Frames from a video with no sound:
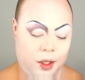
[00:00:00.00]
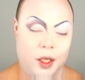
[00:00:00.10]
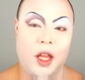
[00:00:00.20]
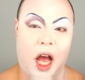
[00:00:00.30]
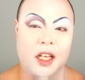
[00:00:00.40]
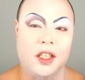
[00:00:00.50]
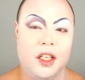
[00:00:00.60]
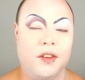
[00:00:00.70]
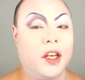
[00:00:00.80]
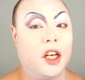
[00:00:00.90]
See, that's a
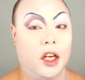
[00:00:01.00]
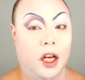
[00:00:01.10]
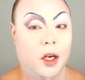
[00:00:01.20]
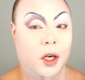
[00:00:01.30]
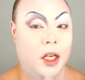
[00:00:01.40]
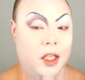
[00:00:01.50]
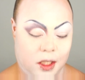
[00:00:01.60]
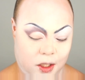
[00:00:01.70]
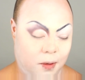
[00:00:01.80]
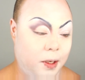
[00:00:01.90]
Divina cut
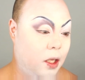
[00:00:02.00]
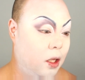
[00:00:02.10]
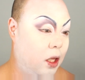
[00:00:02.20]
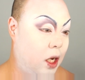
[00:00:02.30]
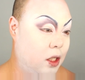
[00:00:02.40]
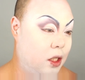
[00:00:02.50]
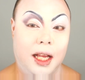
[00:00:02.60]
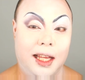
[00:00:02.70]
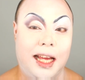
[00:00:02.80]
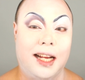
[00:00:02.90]
crease. You know what I mean?
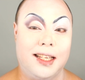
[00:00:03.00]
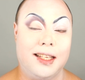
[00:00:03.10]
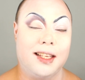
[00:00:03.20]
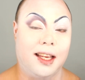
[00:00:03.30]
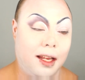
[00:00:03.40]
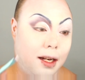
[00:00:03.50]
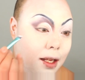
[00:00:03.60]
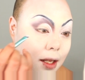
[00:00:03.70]
That is it.